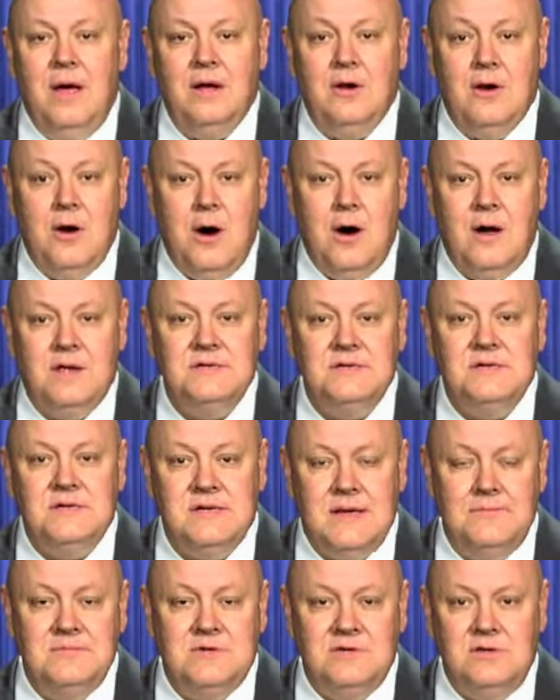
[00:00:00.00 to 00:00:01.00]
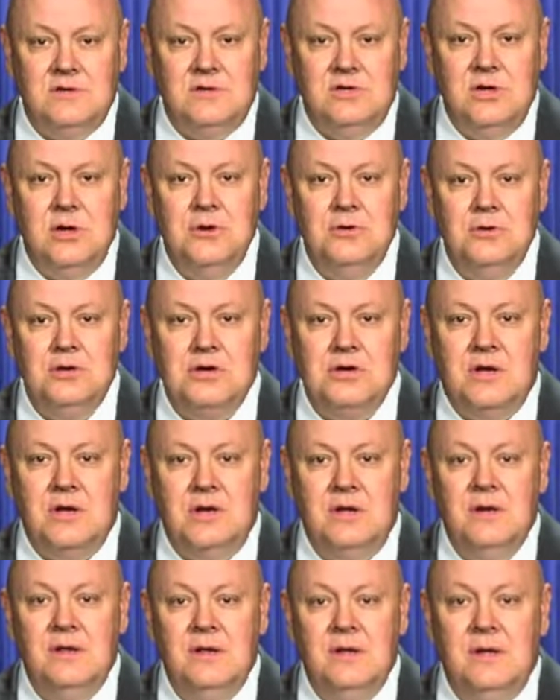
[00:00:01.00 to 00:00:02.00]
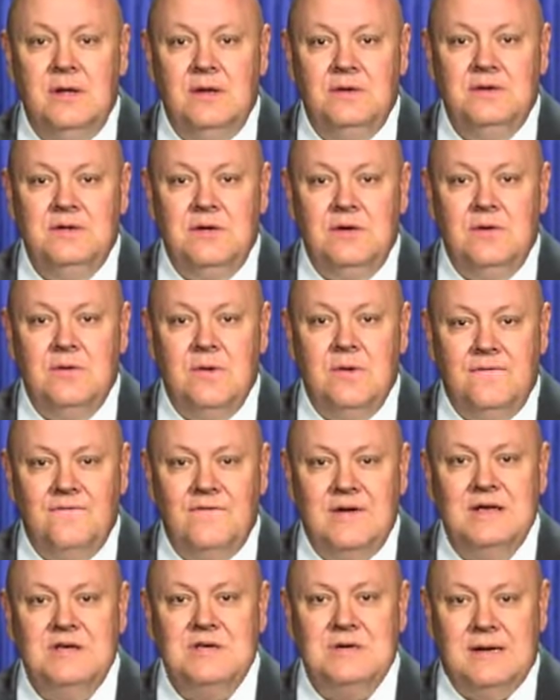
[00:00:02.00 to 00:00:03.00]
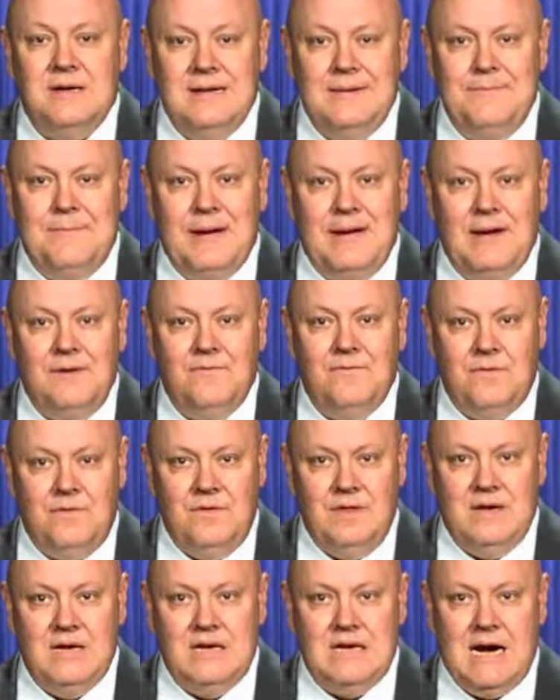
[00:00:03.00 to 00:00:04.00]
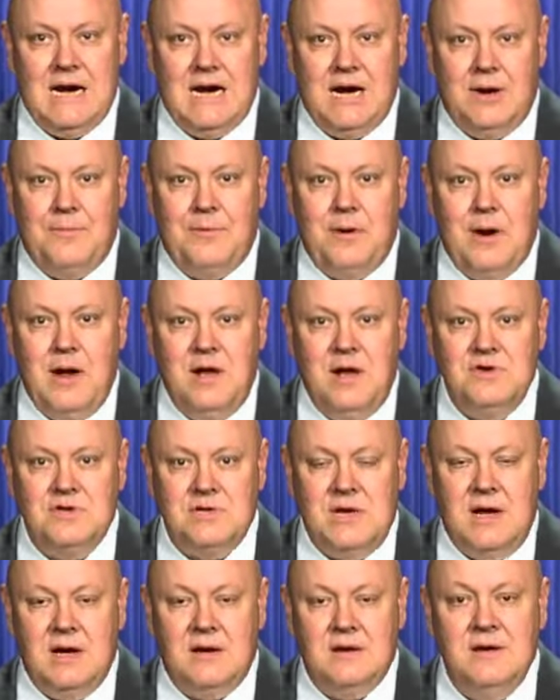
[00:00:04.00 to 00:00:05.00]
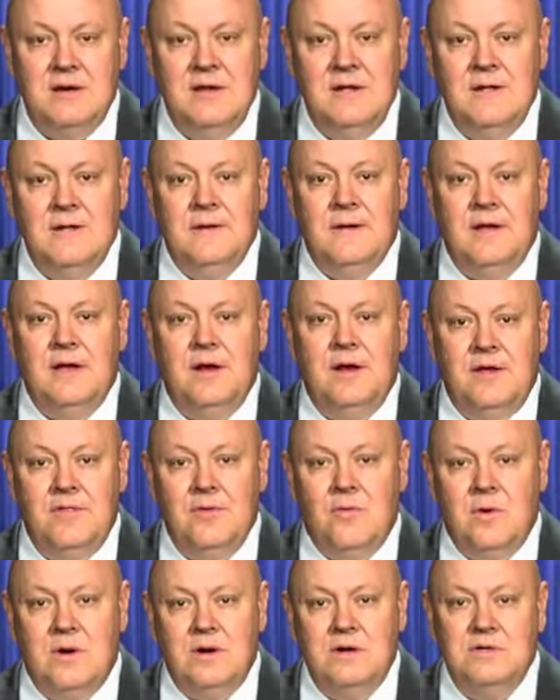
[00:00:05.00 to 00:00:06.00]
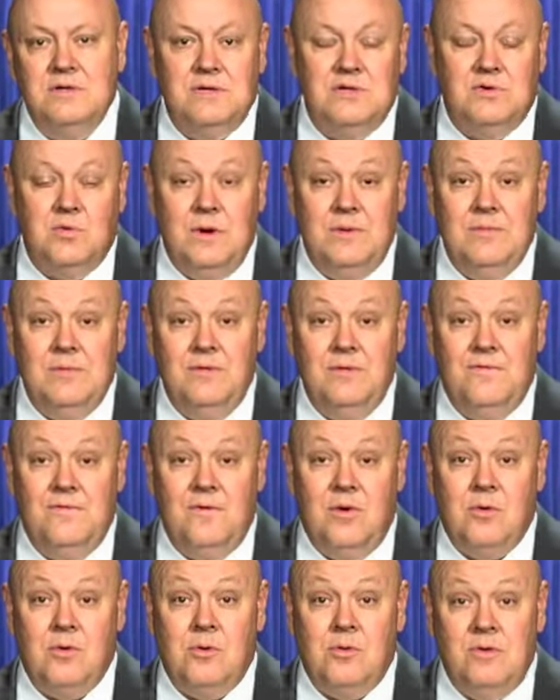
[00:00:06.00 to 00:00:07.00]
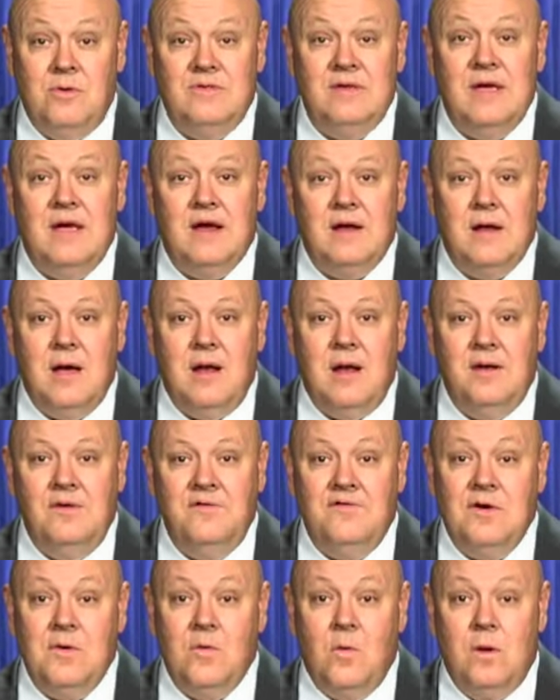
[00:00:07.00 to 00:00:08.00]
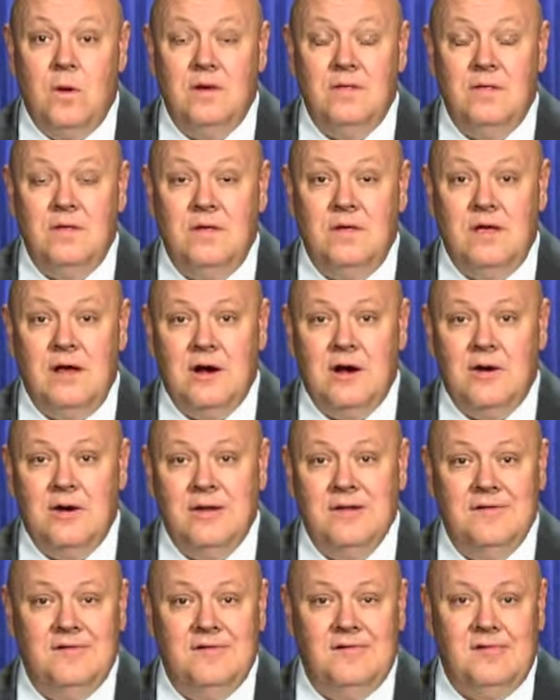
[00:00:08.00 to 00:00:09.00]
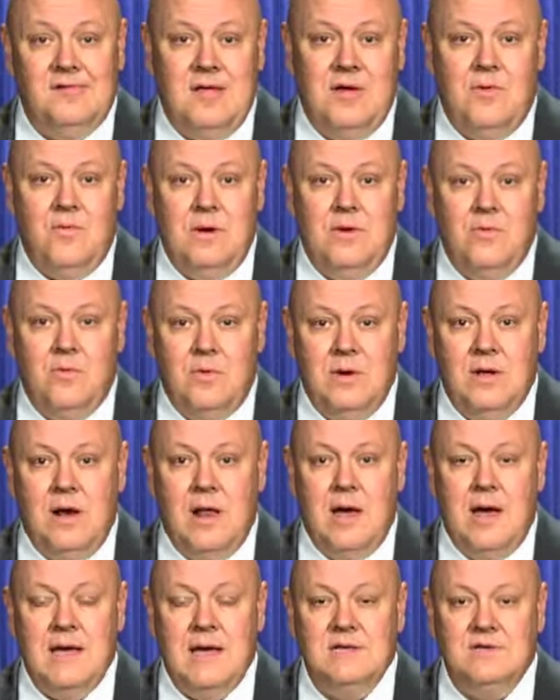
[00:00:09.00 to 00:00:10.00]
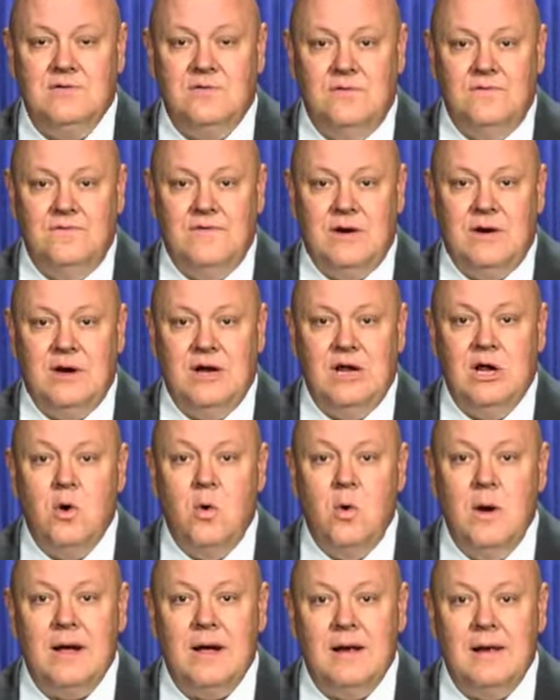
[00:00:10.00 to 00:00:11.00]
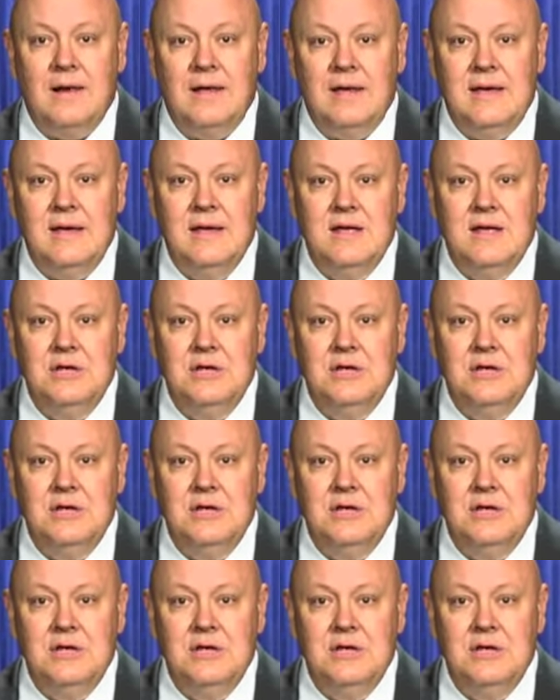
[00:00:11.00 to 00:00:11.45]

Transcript: cost substitution to eventually pay for the entire project. In other words, as we move forward with technology, one of the areas that we realize will very quickly